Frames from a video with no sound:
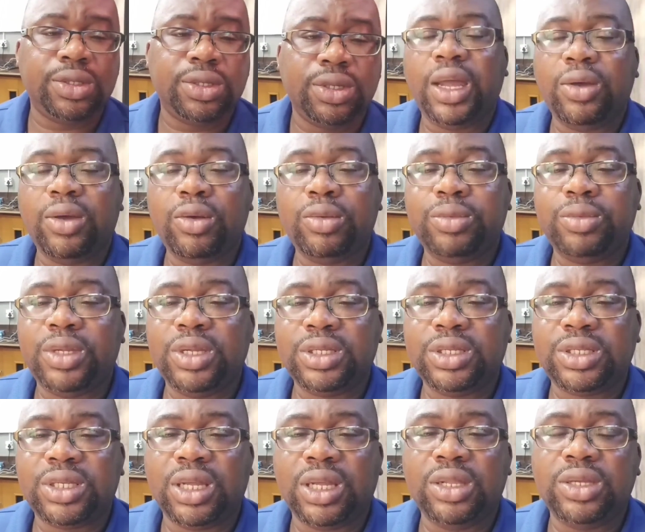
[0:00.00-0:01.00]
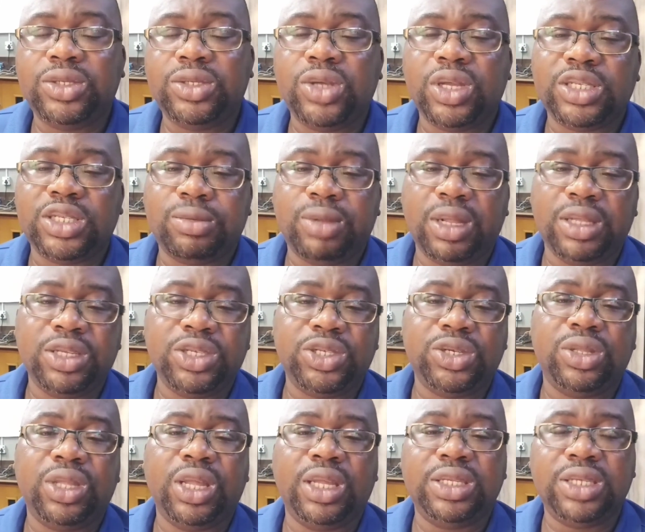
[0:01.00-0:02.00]
I hope this little
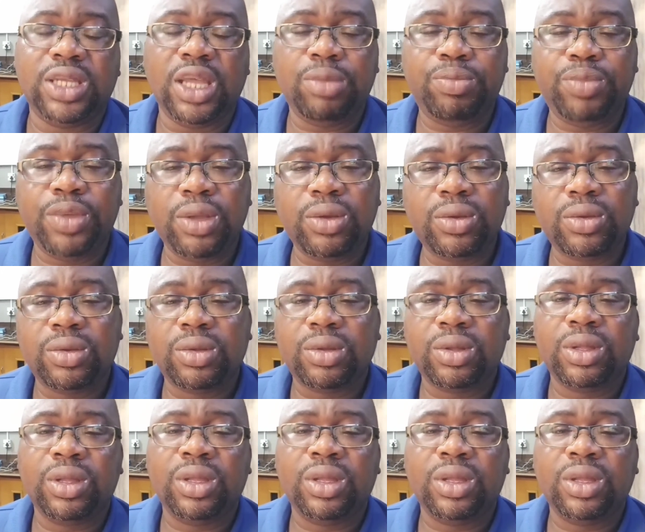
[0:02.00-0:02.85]
explanation has helped you.